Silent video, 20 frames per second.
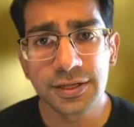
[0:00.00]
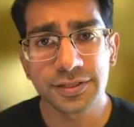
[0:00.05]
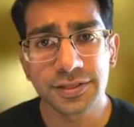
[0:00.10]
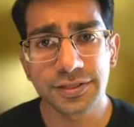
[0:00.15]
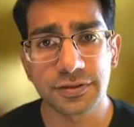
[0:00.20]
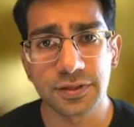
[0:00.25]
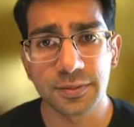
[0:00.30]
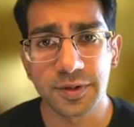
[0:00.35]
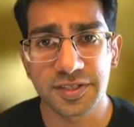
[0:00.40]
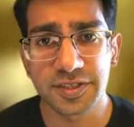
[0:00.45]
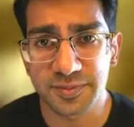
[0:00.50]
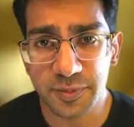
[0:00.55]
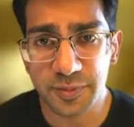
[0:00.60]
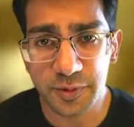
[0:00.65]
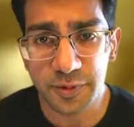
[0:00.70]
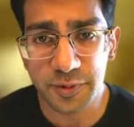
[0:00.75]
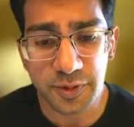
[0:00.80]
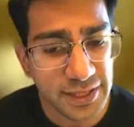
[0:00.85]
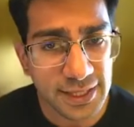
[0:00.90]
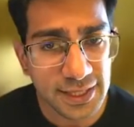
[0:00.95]
So the most
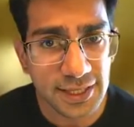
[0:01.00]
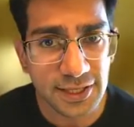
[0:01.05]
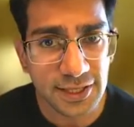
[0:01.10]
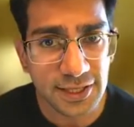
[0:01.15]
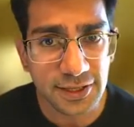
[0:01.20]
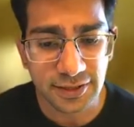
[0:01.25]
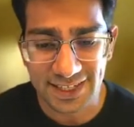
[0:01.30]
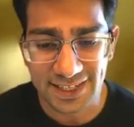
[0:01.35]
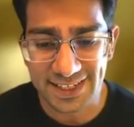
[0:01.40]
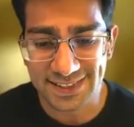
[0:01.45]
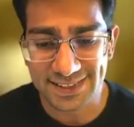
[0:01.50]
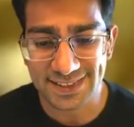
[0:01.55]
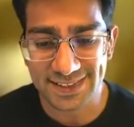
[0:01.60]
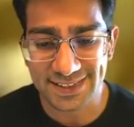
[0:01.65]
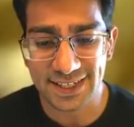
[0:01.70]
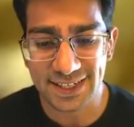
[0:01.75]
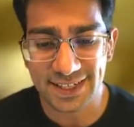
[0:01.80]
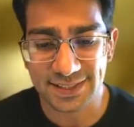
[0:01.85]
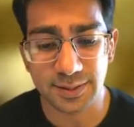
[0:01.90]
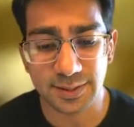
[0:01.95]
important thing here is
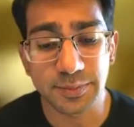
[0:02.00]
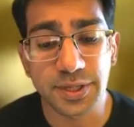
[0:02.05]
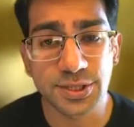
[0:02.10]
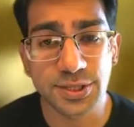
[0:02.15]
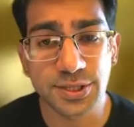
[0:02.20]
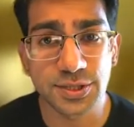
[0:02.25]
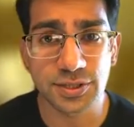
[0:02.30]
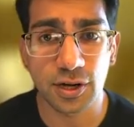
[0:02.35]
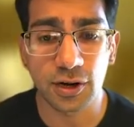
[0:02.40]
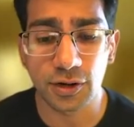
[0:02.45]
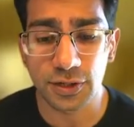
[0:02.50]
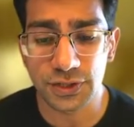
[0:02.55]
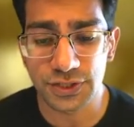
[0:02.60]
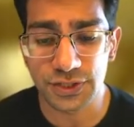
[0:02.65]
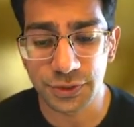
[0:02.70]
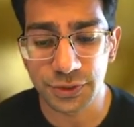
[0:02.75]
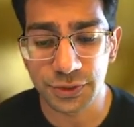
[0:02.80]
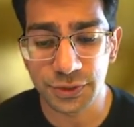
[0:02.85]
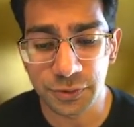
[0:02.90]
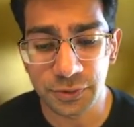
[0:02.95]
that submissions are
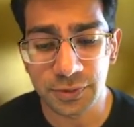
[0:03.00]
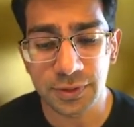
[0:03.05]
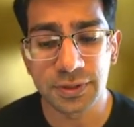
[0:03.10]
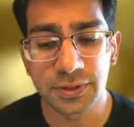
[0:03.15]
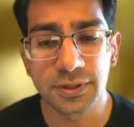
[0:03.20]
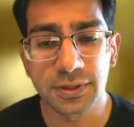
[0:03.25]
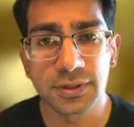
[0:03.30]
due